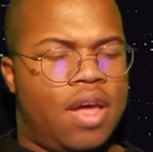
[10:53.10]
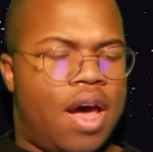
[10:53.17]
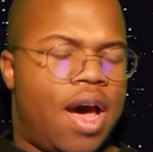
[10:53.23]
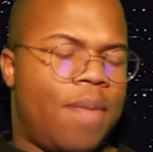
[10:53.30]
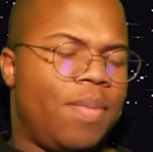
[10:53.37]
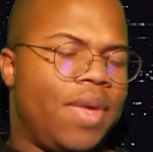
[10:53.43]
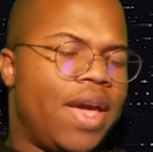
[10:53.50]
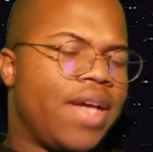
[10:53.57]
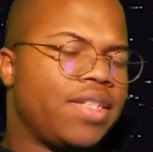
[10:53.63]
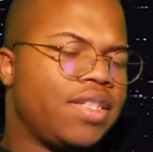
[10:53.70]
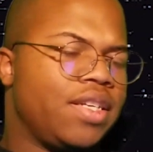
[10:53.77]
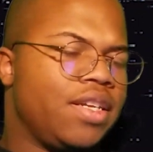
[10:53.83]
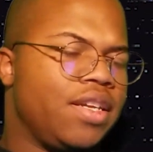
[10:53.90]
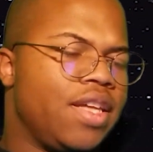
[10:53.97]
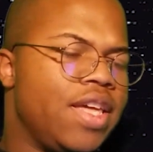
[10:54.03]
I'm
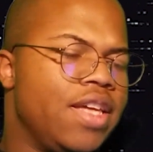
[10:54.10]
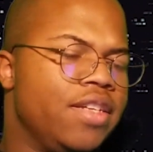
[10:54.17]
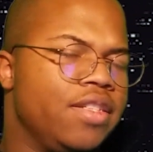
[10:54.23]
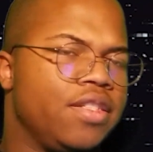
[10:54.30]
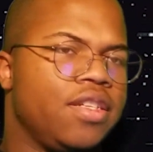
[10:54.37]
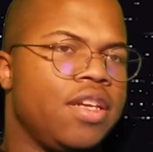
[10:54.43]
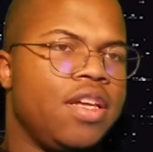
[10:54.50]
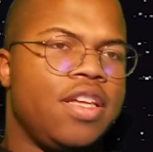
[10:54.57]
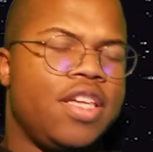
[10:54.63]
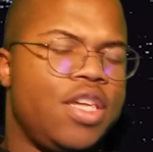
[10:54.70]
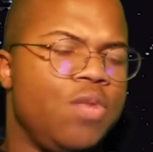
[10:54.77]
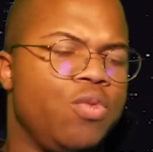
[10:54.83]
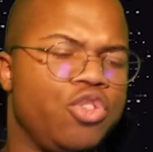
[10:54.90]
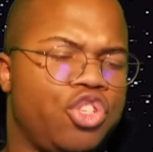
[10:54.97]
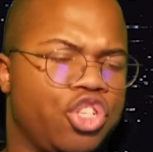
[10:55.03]
guessing he
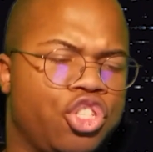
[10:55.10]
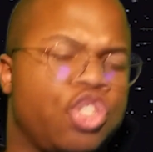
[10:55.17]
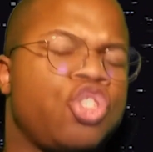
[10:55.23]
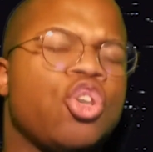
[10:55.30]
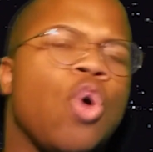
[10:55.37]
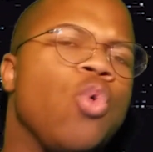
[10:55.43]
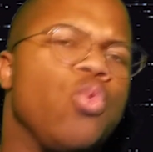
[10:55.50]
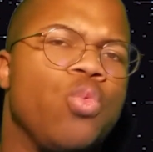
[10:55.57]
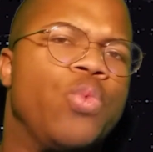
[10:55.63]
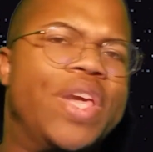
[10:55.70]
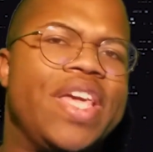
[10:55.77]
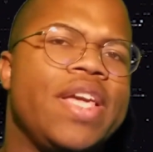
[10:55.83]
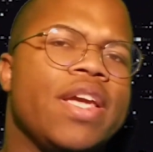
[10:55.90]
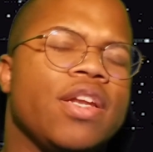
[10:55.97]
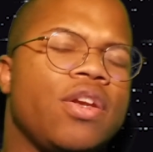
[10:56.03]
was just so
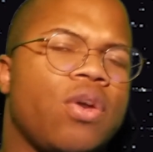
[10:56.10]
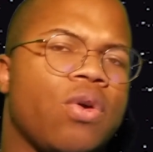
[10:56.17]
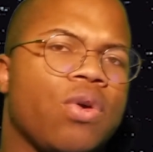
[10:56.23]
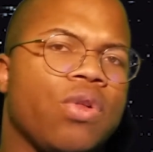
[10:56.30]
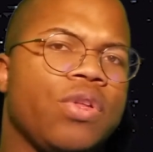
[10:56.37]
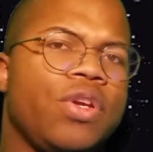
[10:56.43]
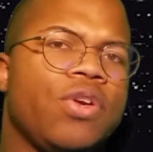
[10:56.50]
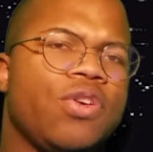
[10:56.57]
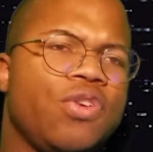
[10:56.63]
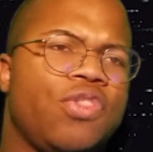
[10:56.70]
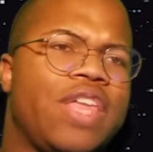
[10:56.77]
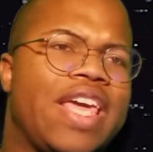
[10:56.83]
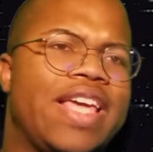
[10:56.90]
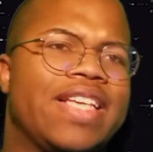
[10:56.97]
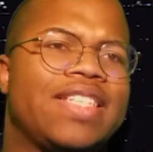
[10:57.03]
weakened earlier
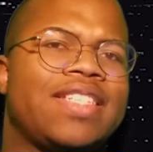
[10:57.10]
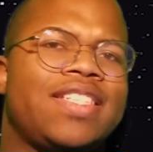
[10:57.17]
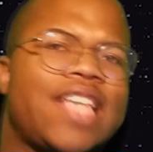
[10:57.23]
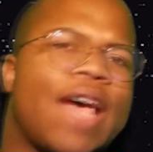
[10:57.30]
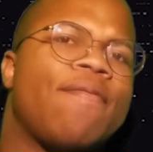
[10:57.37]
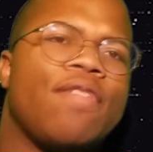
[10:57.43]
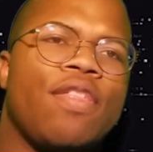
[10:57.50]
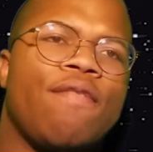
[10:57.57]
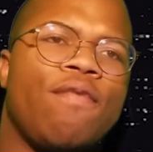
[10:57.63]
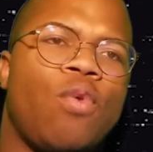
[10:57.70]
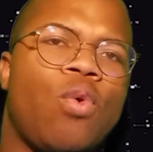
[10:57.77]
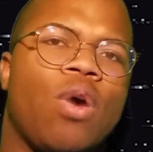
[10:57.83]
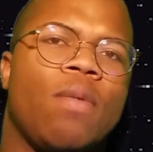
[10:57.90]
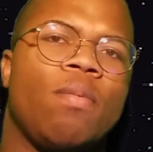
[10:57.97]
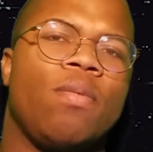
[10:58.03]
that his 7th
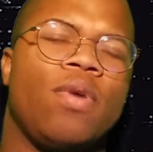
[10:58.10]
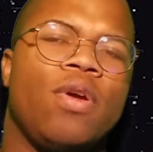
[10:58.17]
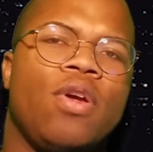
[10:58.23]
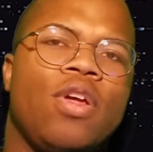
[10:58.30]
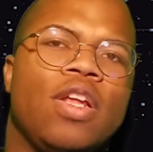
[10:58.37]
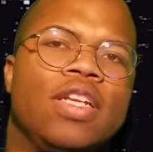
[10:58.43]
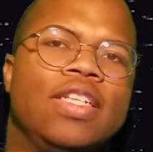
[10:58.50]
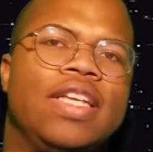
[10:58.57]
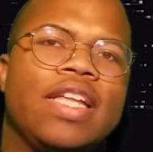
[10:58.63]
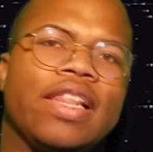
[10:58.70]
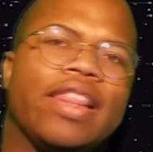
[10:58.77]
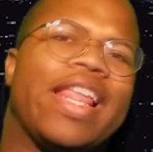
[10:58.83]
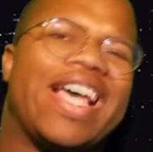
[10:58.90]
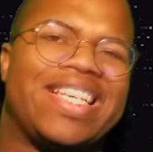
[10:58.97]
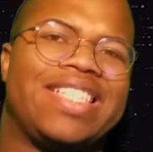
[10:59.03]
form did
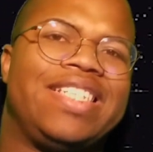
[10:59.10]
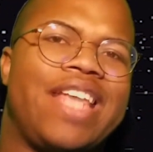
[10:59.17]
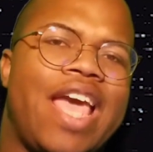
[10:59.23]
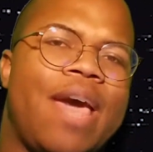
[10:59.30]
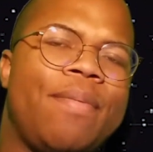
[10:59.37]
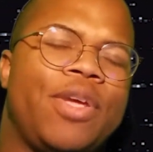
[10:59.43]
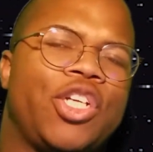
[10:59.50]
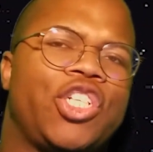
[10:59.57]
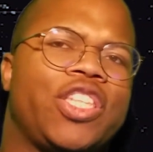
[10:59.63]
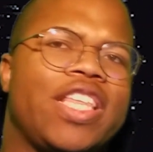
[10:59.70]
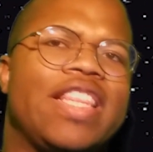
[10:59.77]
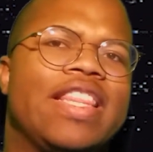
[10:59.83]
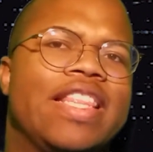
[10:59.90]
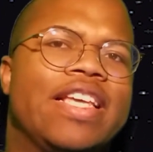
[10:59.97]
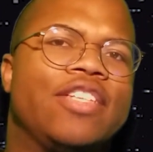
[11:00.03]
less damage
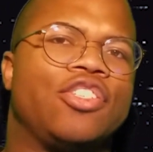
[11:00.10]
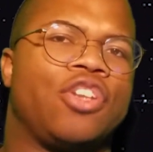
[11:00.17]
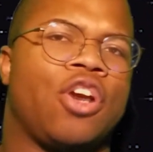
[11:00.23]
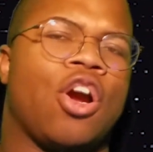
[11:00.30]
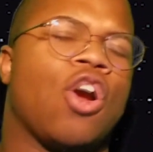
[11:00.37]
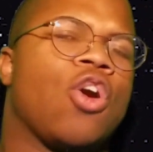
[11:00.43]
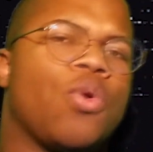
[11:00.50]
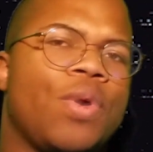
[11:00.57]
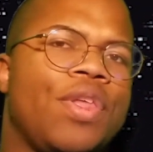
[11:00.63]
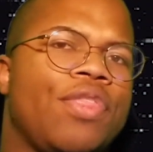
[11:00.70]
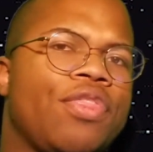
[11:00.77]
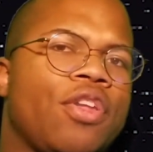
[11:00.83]
than this current